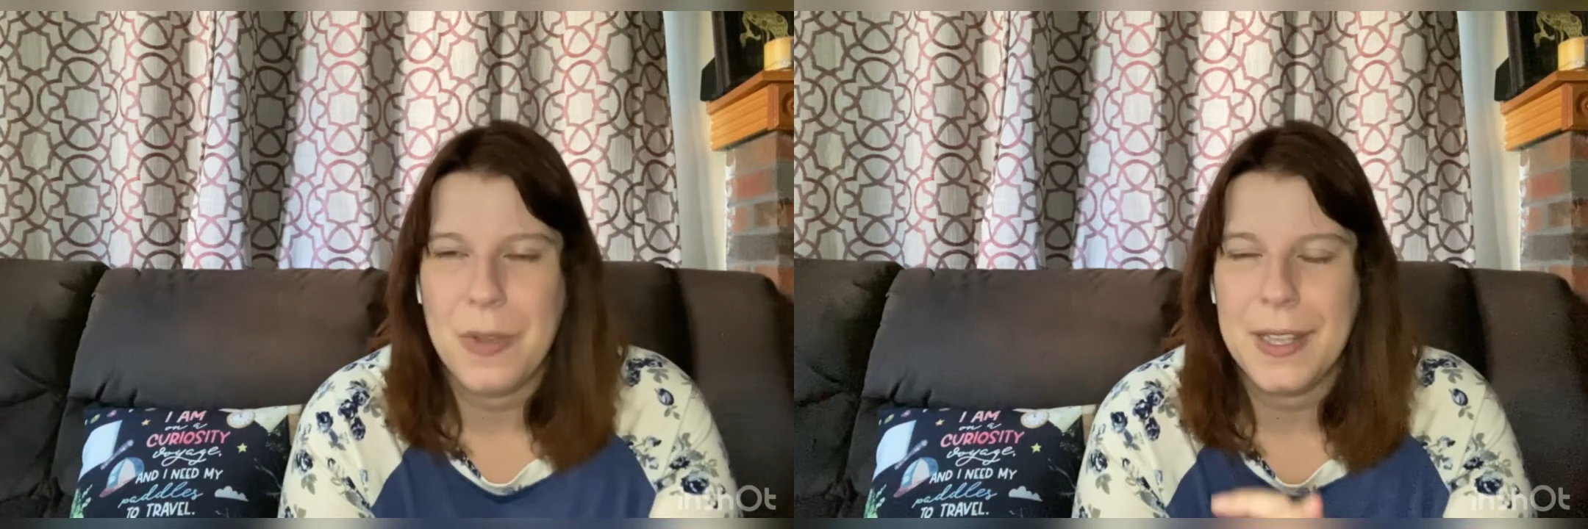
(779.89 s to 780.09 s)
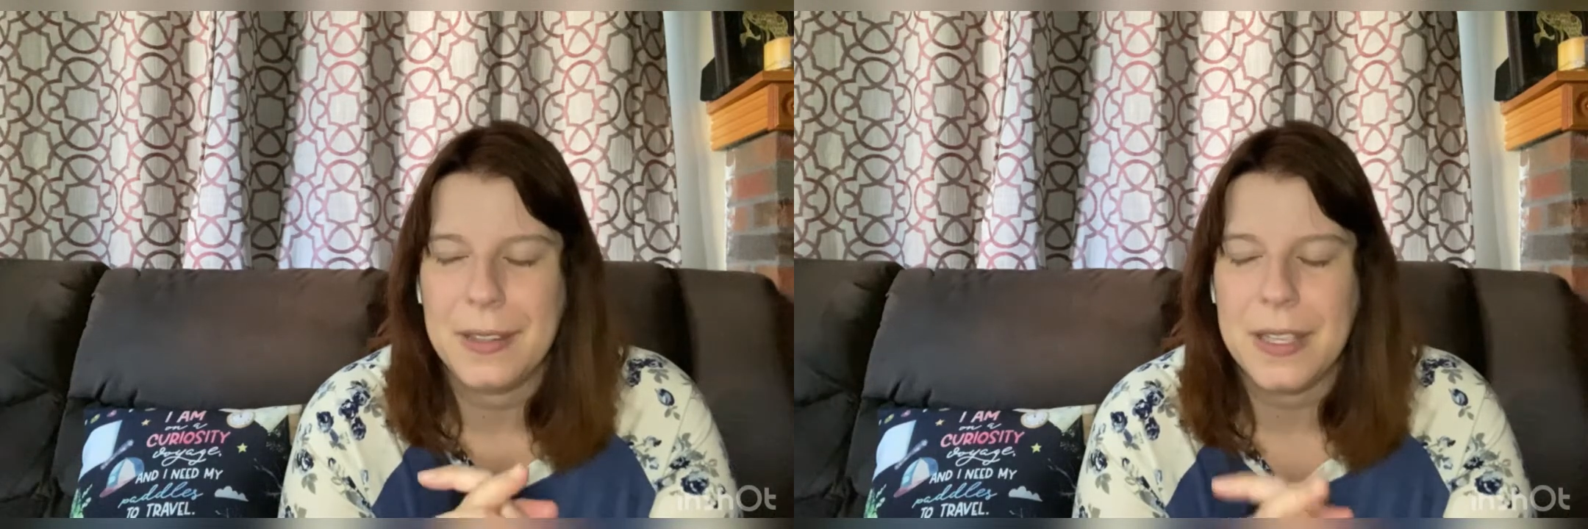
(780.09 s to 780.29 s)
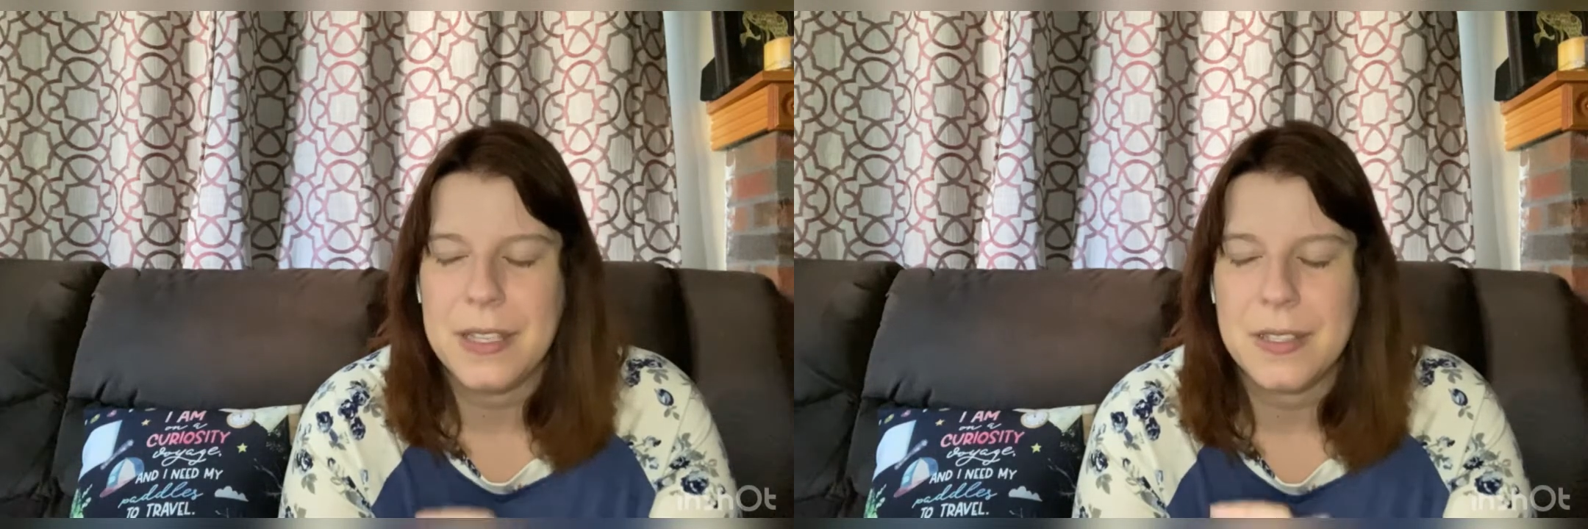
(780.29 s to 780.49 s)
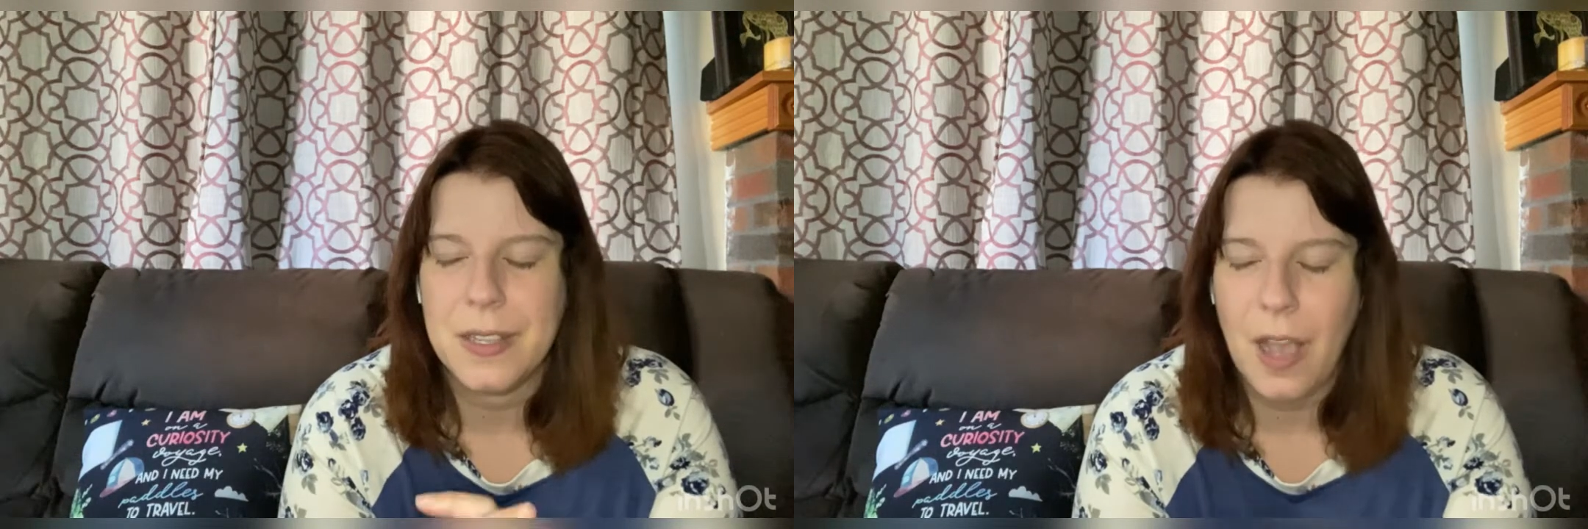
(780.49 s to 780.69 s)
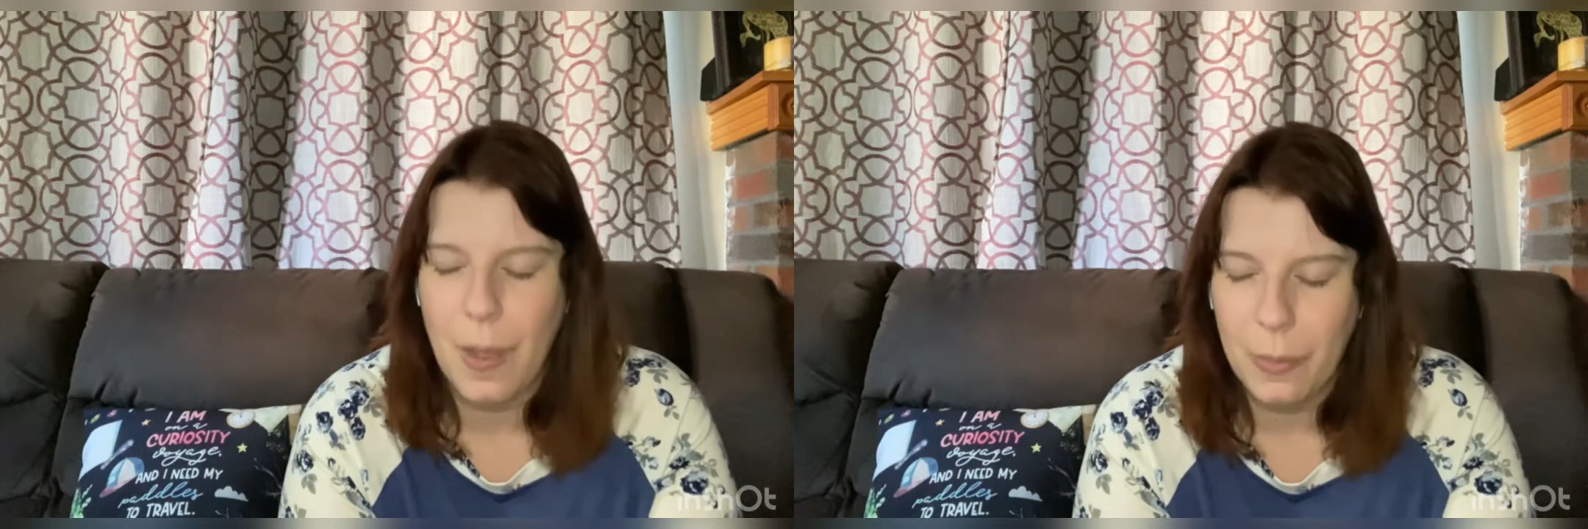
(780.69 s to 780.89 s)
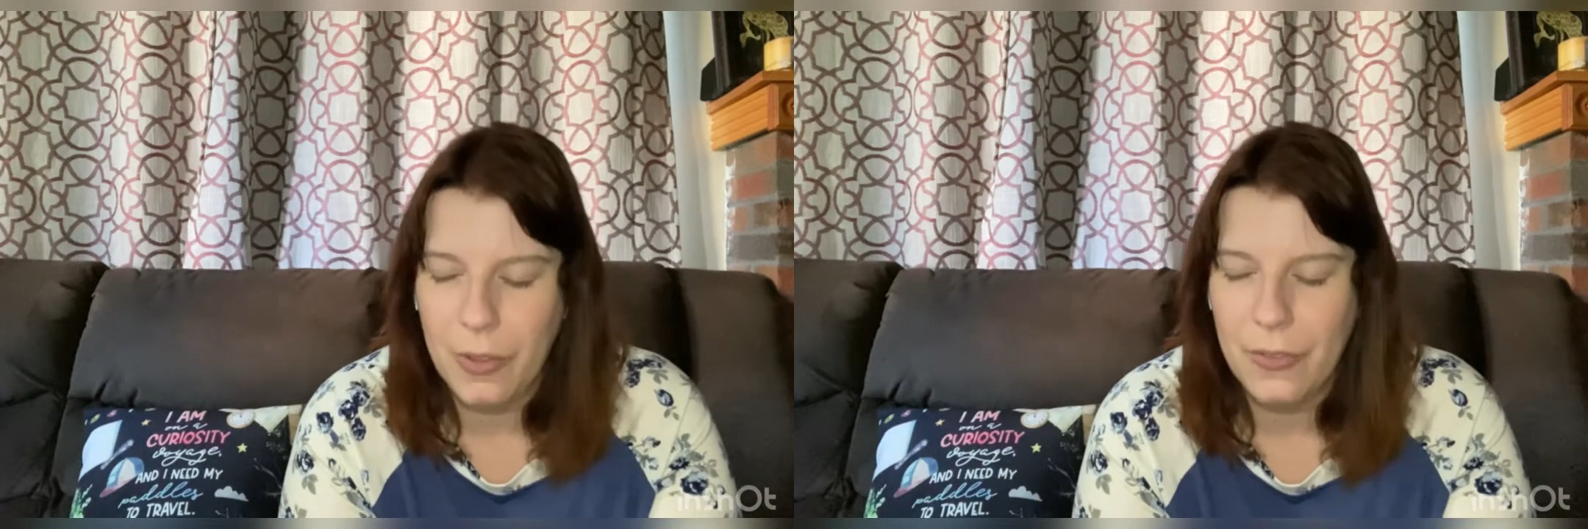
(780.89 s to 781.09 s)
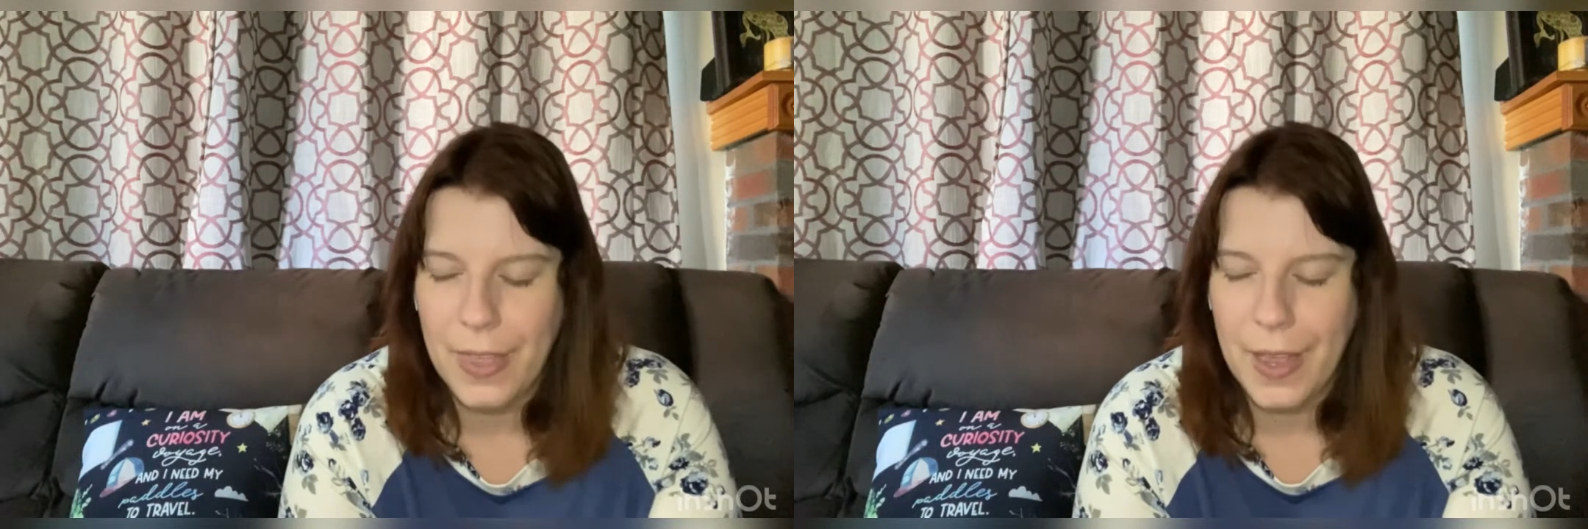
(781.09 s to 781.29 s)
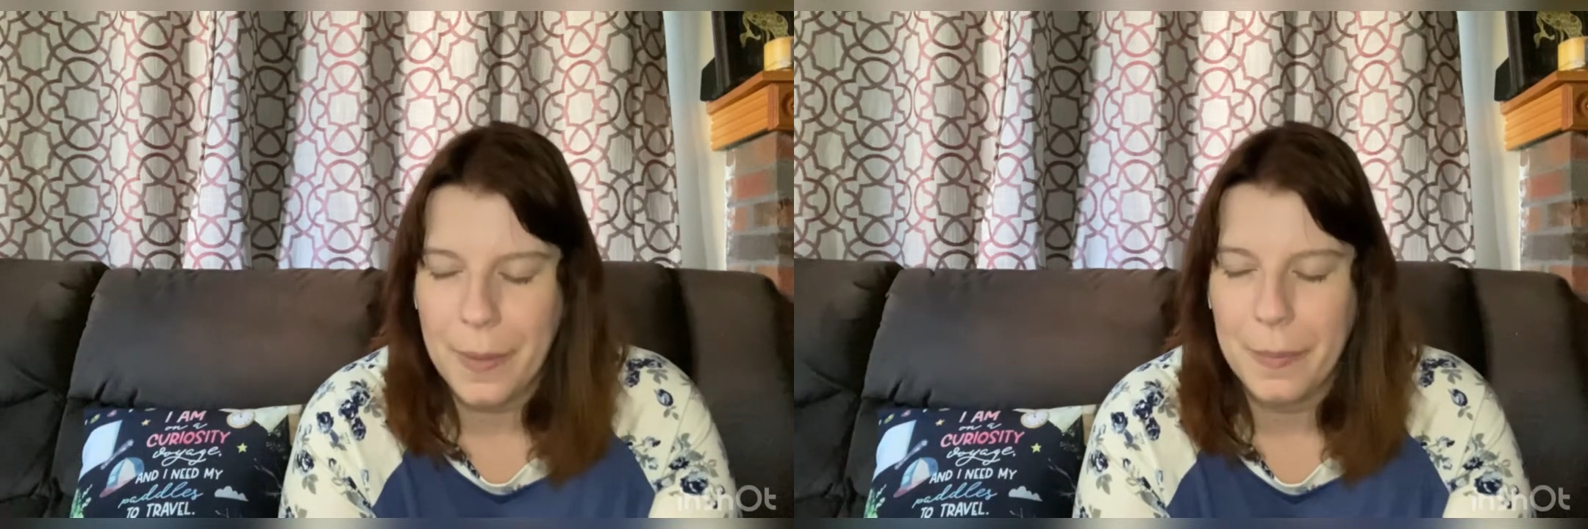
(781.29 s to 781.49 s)
at least a couple of
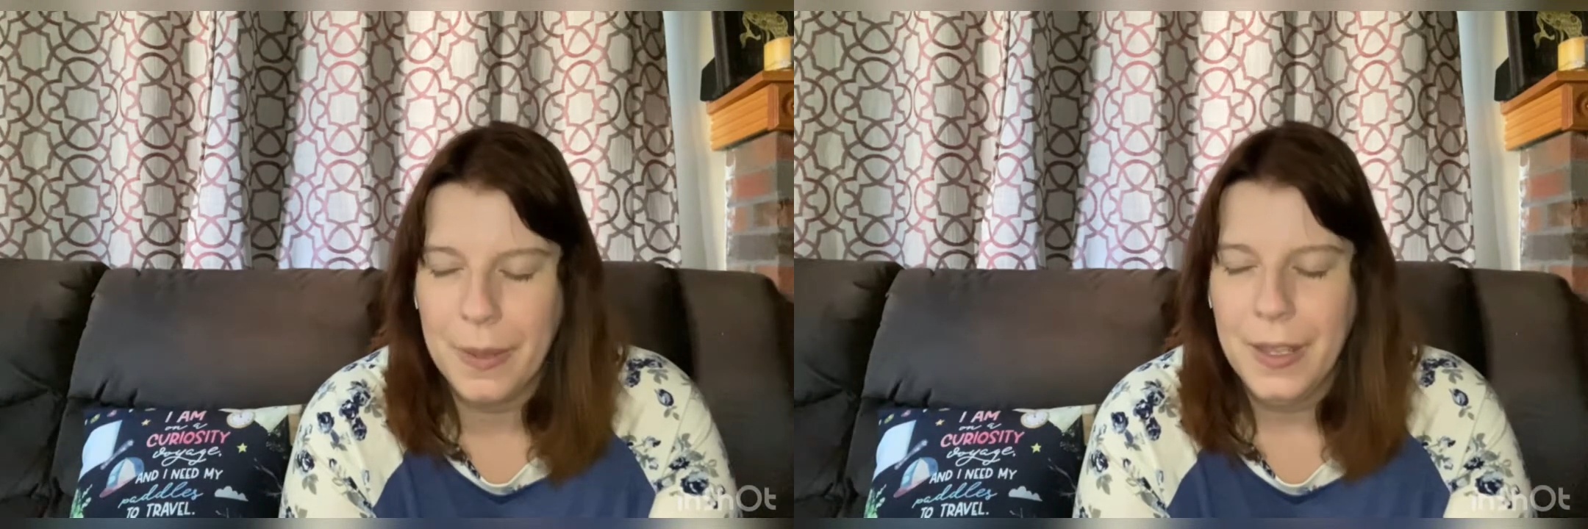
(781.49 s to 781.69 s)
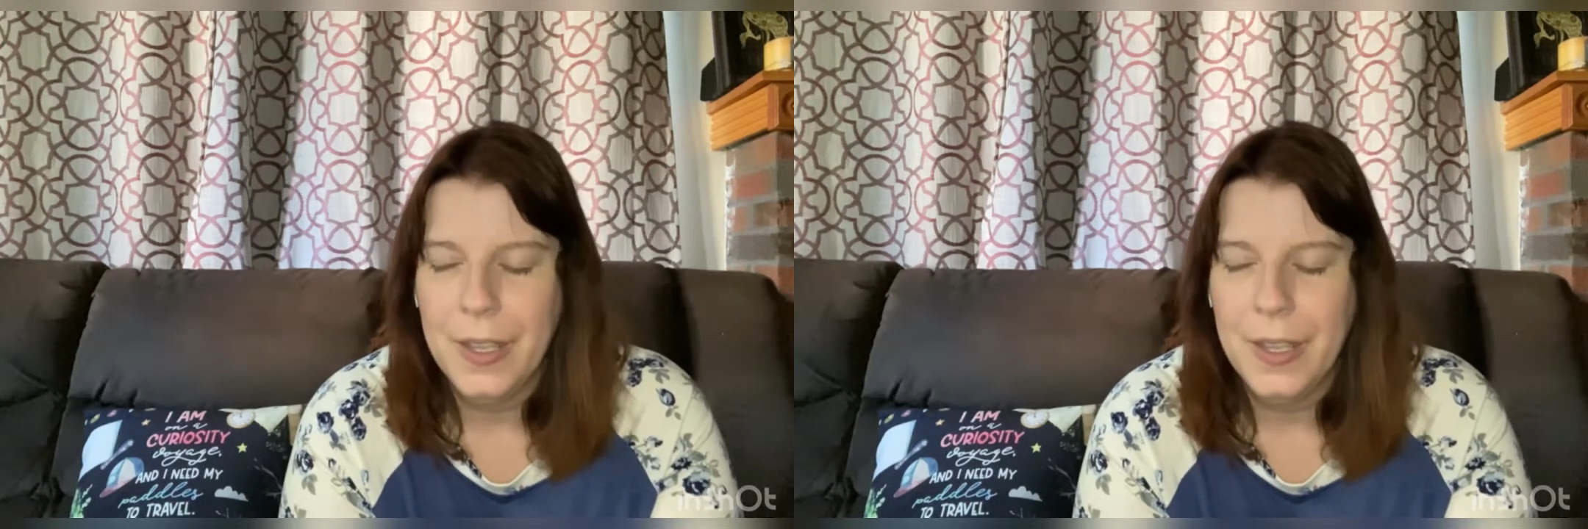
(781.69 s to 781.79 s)
them